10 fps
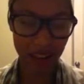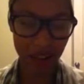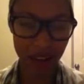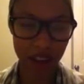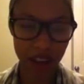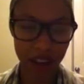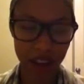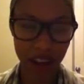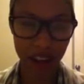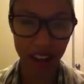So after
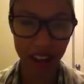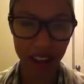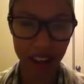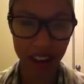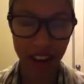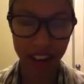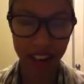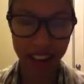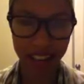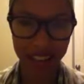that,
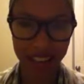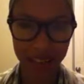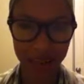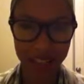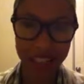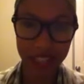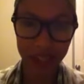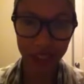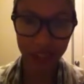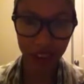I went into the
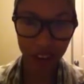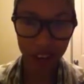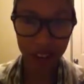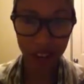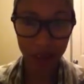recruiting office.